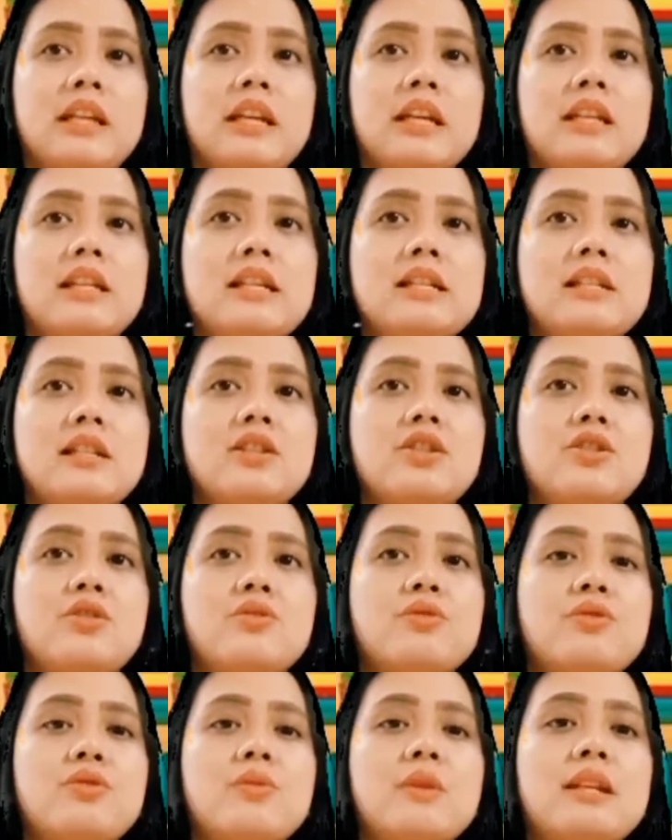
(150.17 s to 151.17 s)
This is
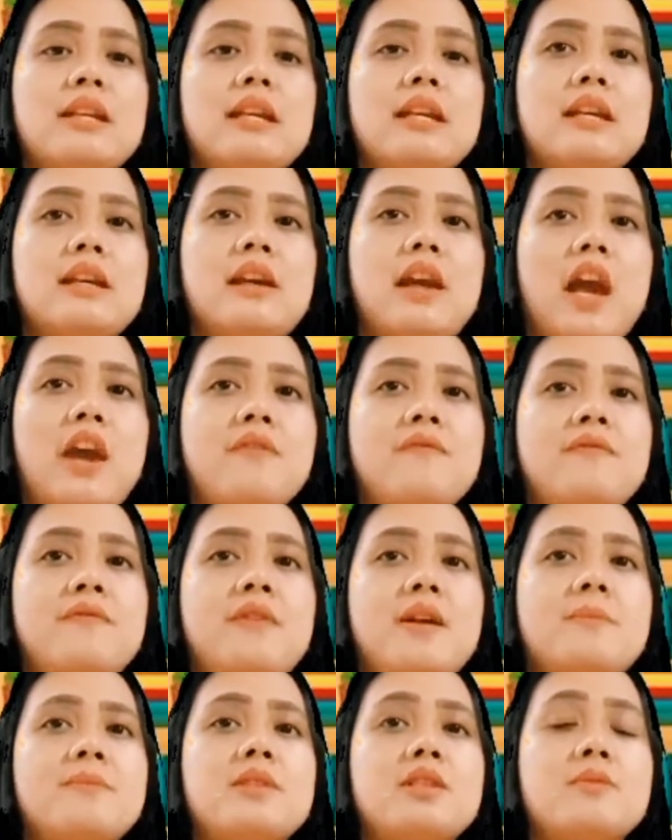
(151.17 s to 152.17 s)
usually came
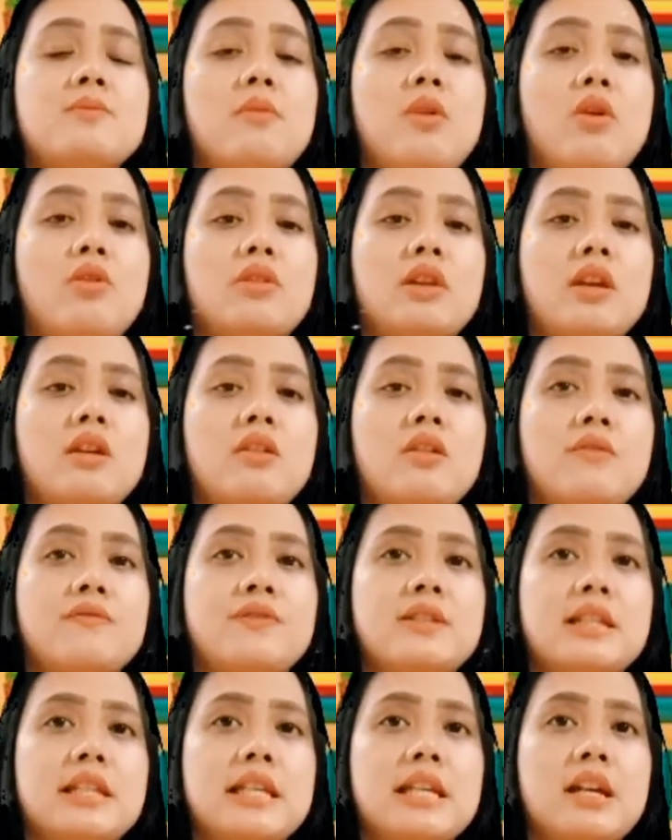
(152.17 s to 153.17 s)
from smoking of
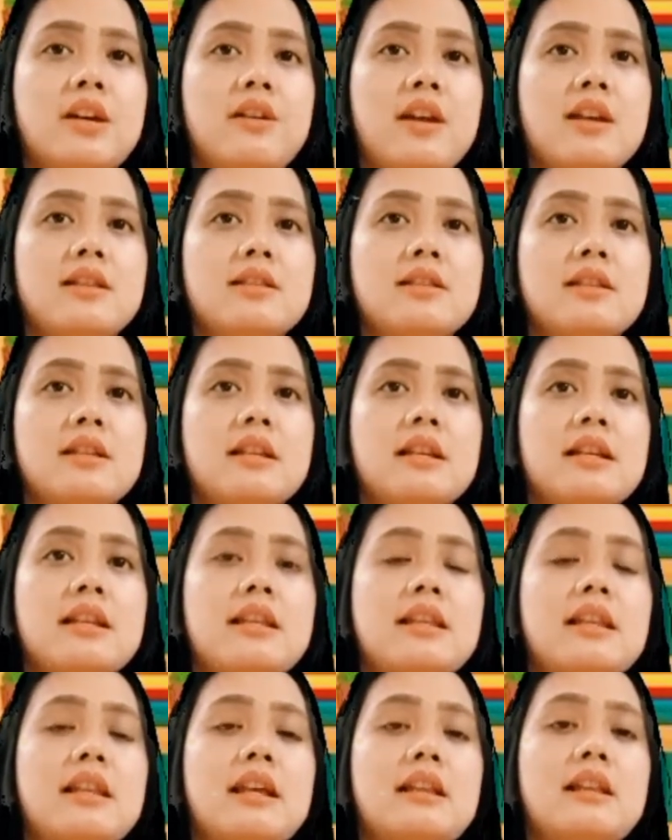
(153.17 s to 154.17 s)
cigarettes
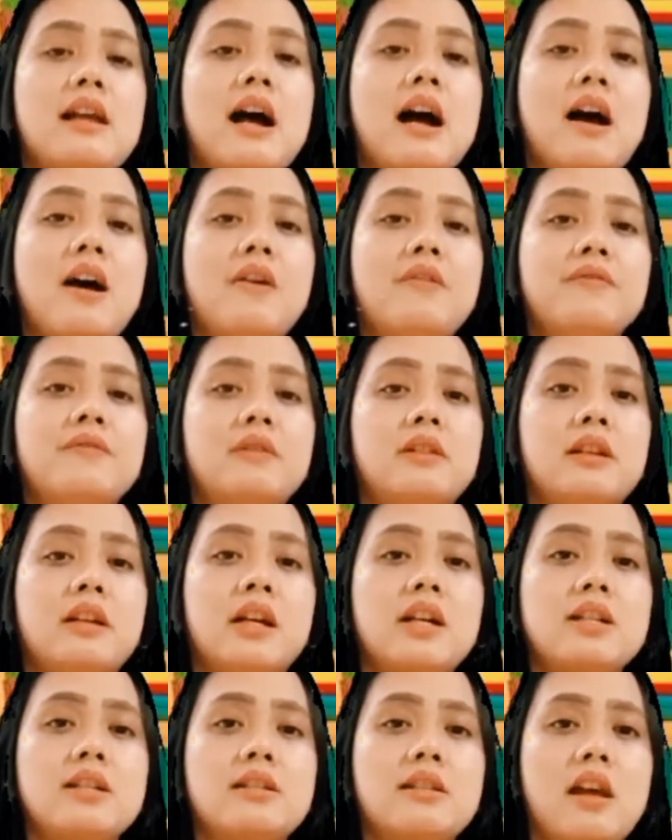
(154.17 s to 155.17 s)
that have
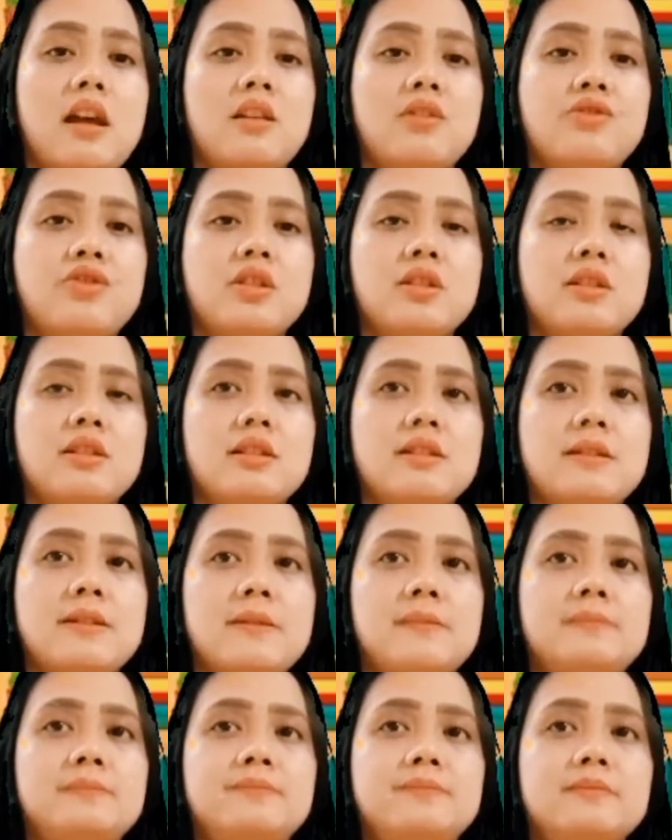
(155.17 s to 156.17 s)
carcinogens.
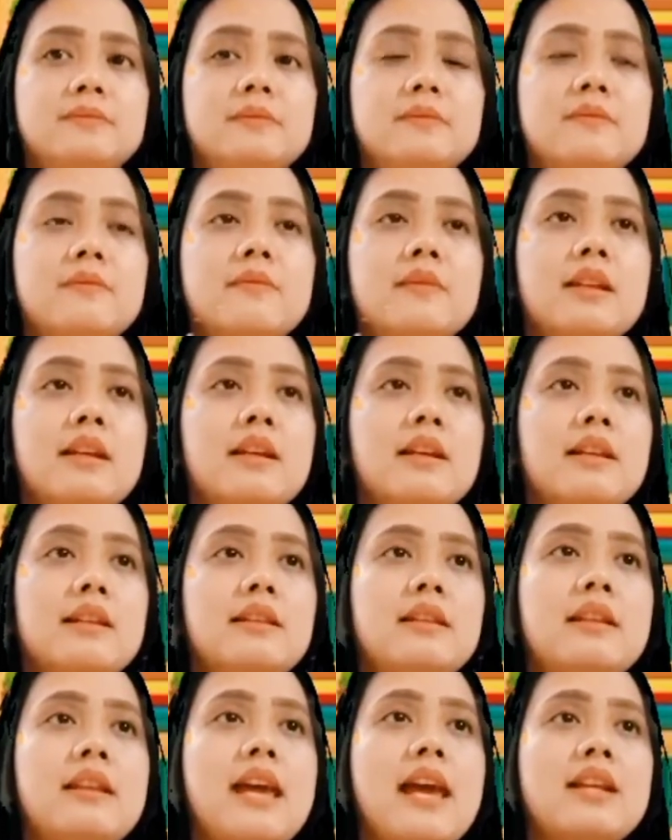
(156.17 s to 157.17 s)

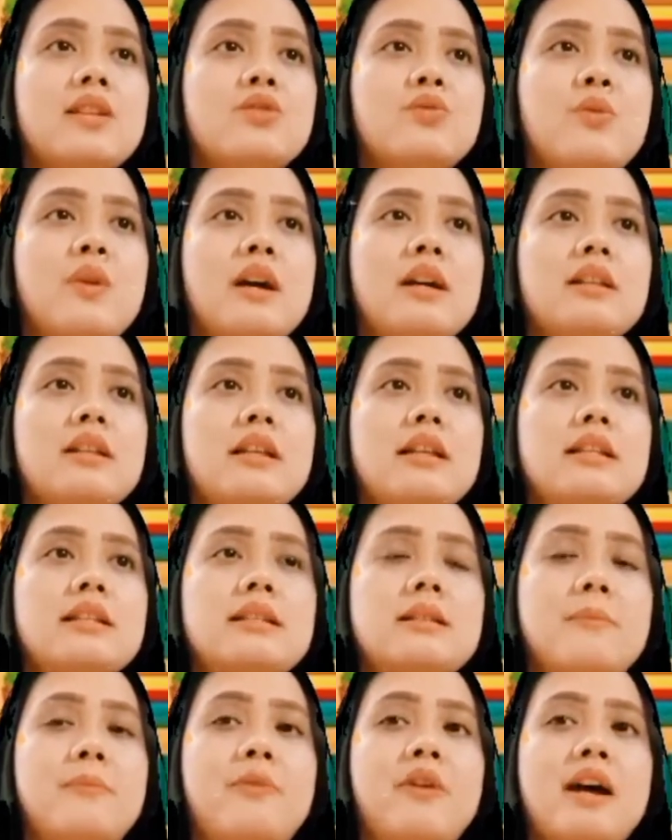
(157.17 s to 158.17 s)
The next one is
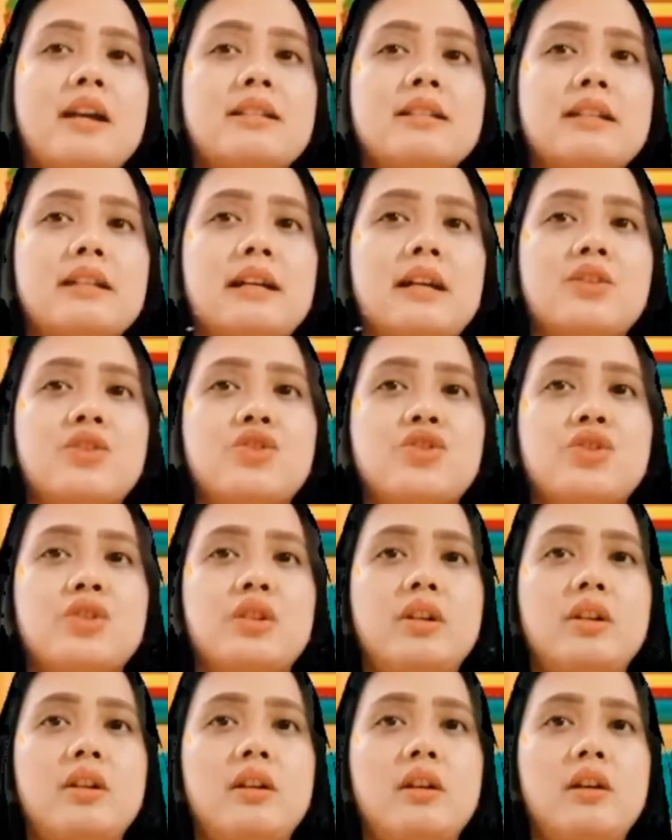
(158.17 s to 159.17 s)
the breast cancer.